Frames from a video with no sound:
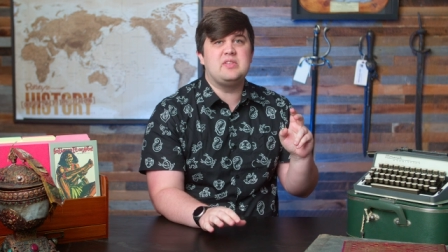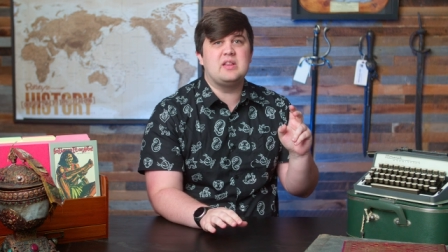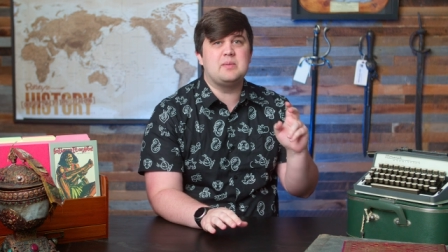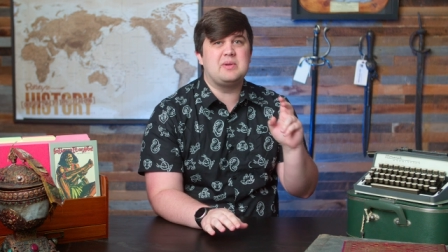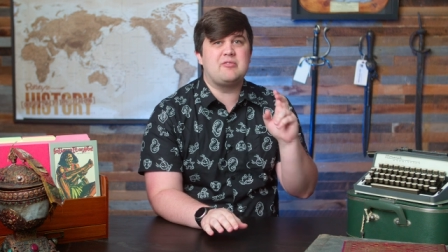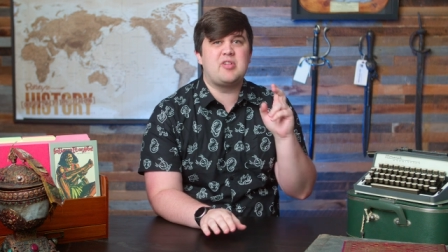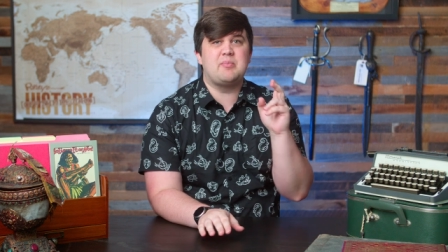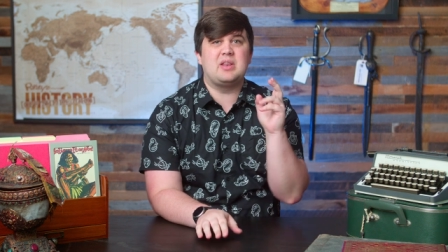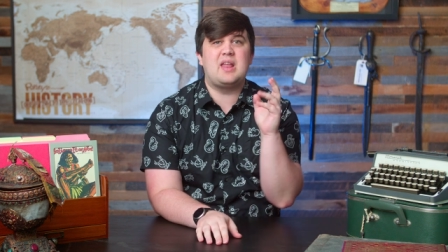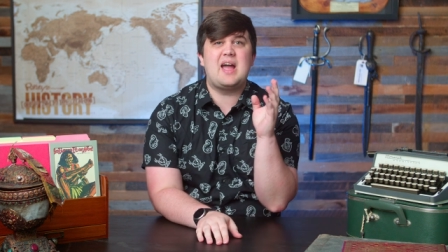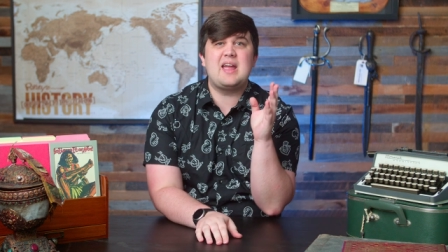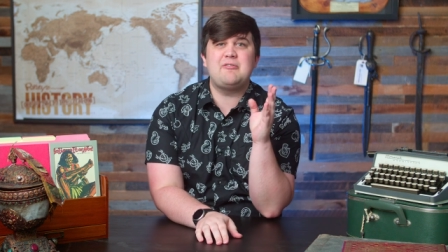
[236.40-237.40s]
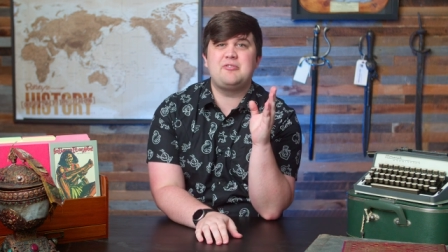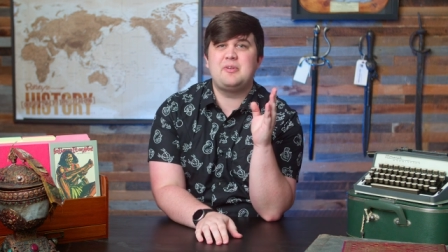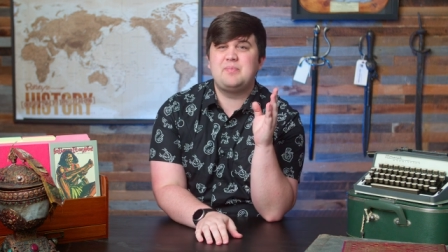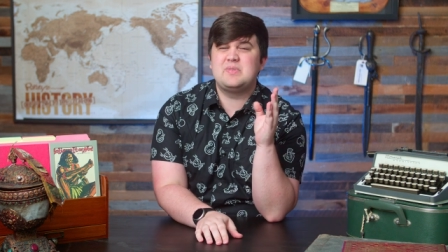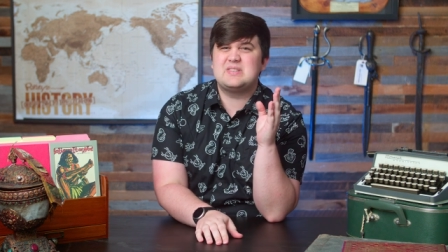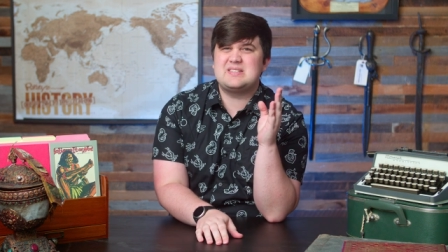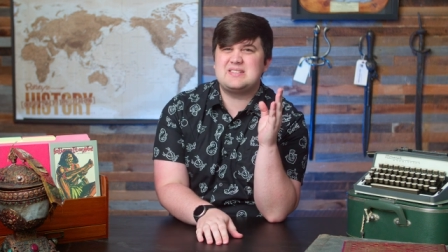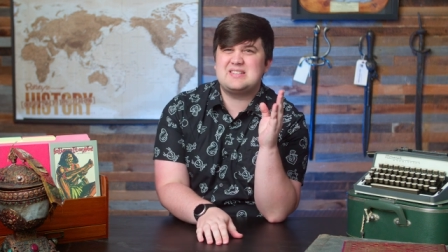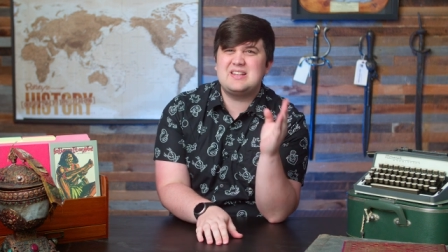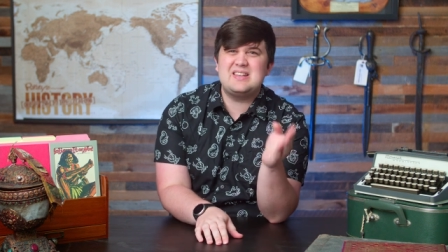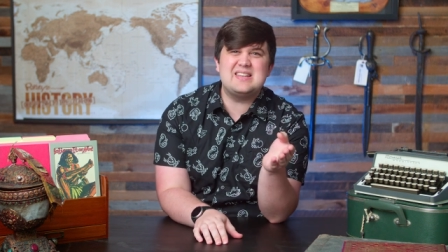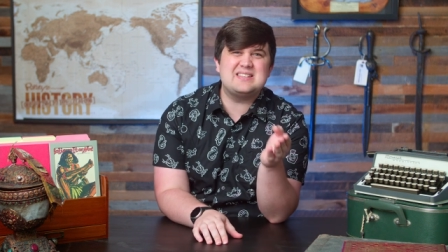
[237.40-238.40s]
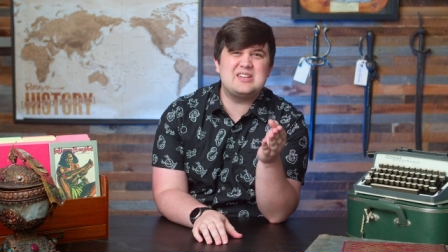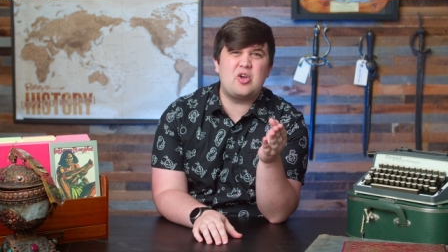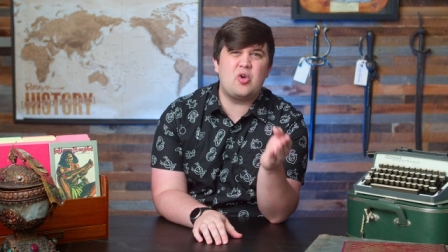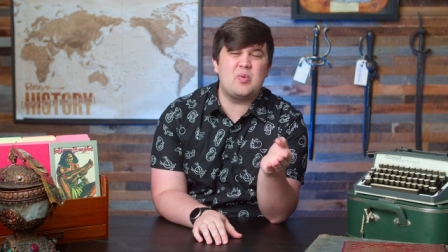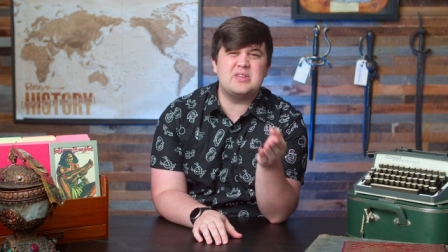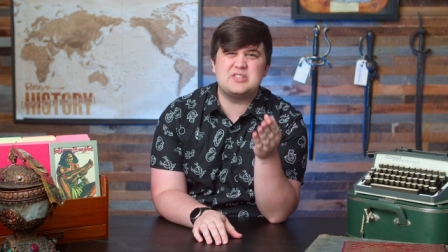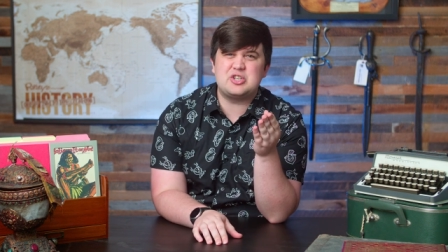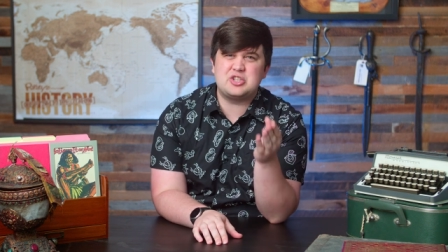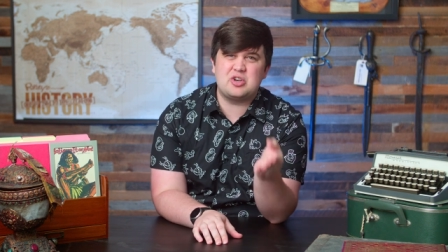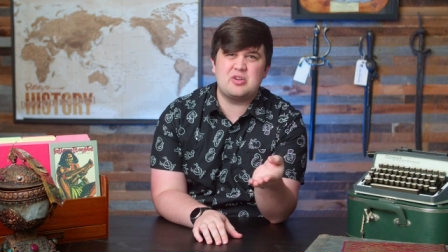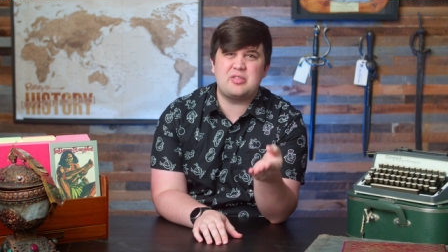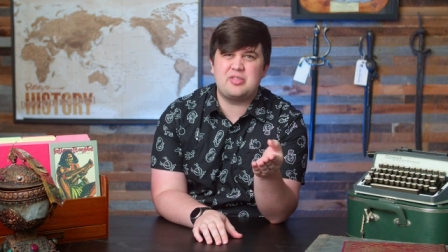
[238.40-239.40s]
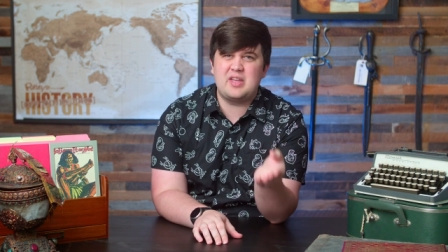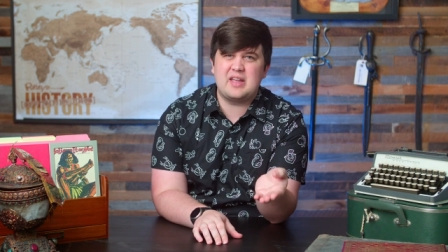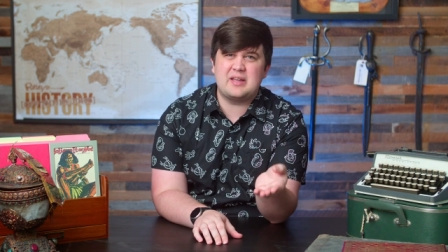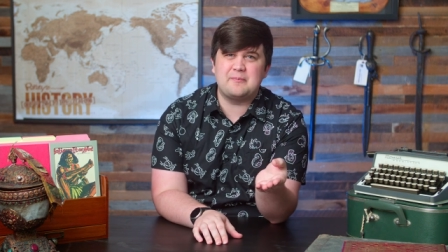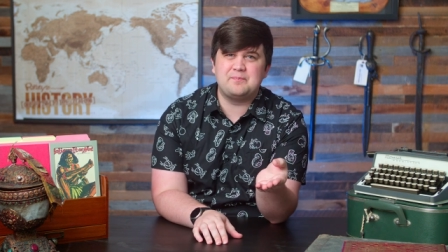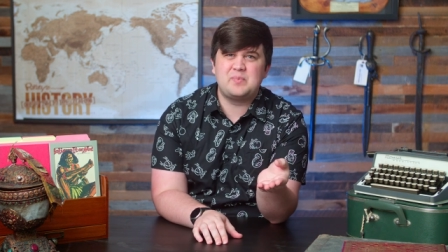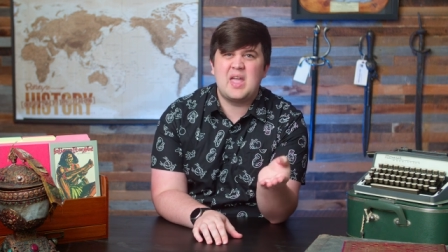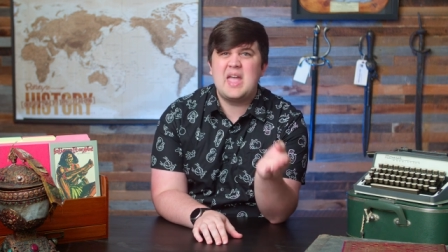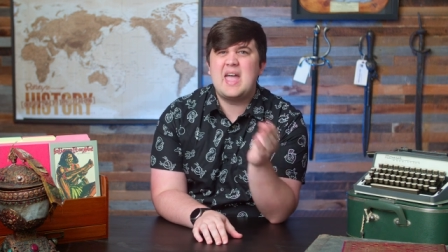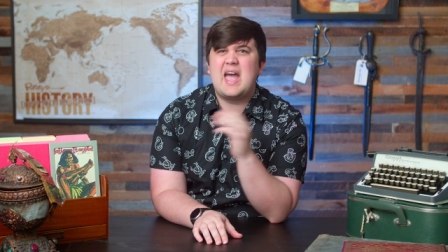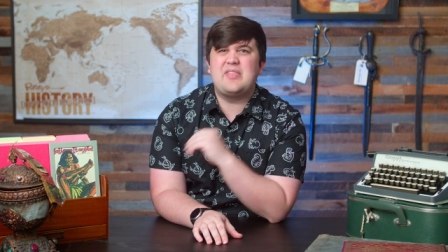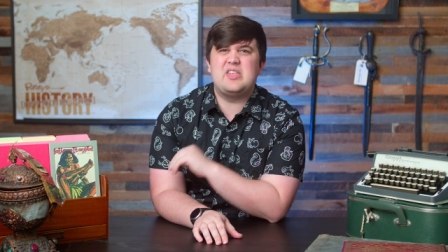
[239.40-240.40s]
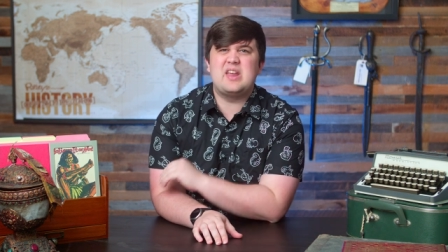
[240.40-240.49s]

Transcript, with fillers: the Olympic flame alive, still isn't always a sure thing. At the